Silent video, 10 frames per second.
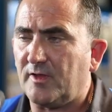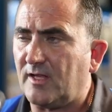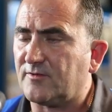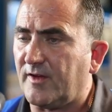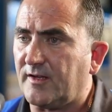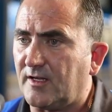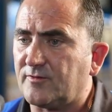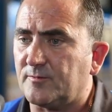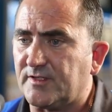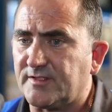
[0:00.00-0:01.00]
But that's very
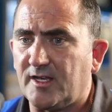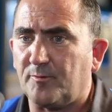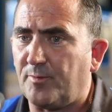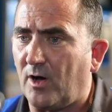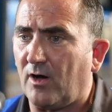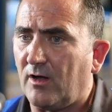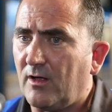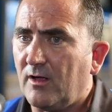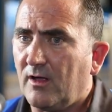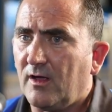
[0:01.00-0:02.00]
nice of him to say,
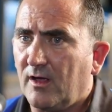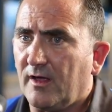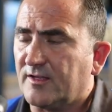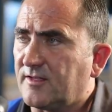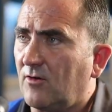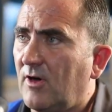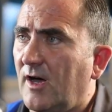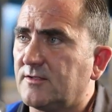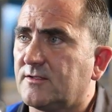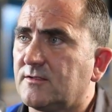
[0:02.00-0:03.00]
but he still
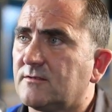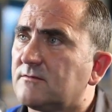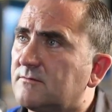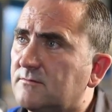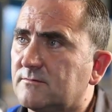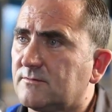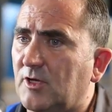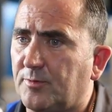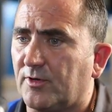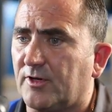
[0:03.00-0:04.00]
has
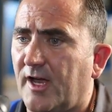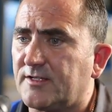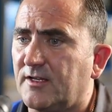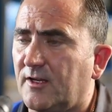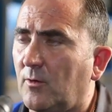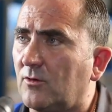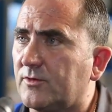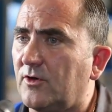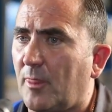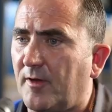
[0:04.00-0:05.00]
to progress, and he will
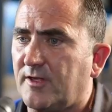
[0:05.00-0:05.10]
do it.